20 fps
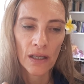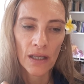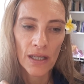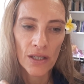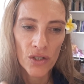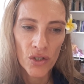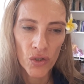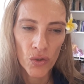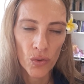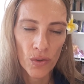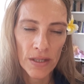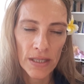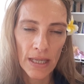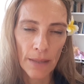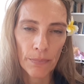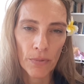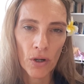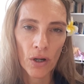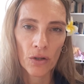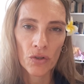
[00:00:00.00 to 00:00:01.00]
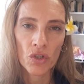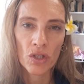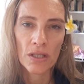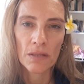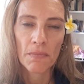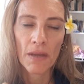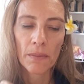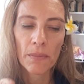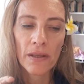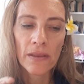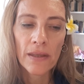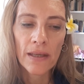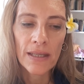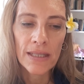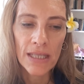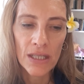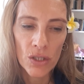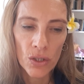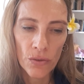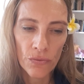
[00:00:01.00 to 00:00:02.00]
into your subconscious, maybe things
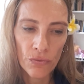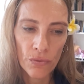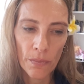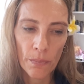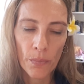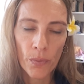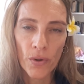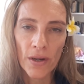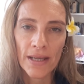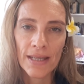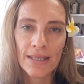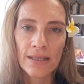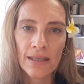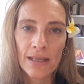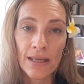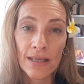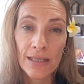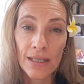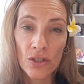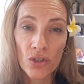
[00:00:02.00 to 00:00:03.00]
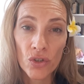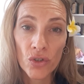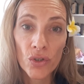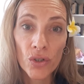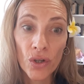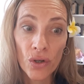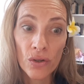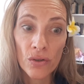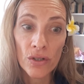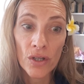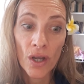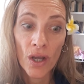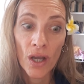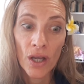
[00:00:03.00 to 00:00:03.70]
that you've repressed, things that you don't,